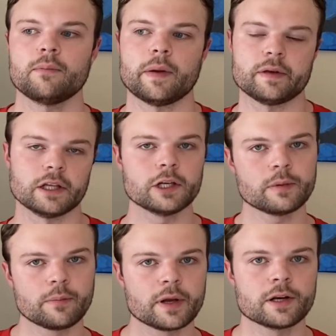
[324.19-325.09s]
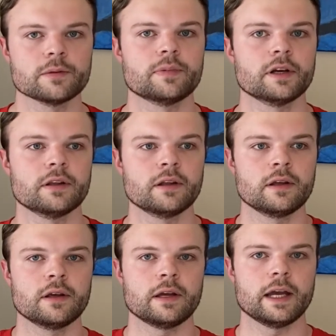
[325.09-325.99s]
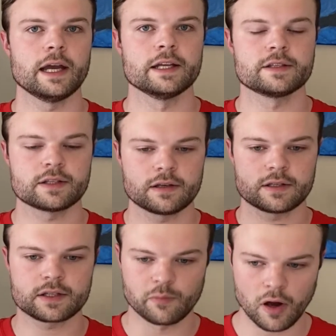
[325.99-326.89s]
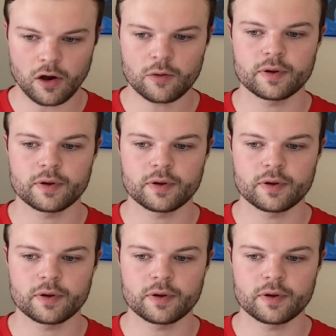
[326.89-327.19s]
Maybe a little bit bigger, but it's small,